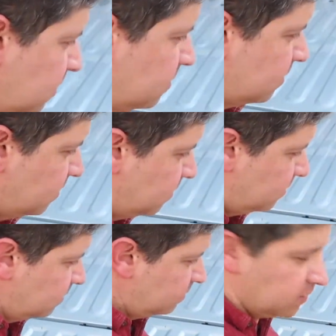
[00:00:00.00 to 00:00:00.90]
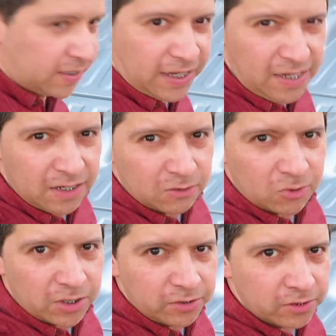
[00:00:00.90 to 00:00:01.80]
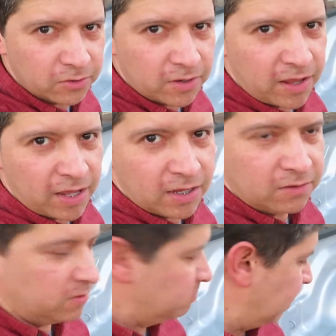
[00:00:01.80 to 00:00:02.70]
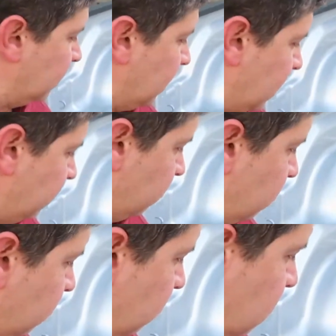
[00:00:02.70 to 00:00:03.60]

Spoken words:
is negated when you don't have a bed liner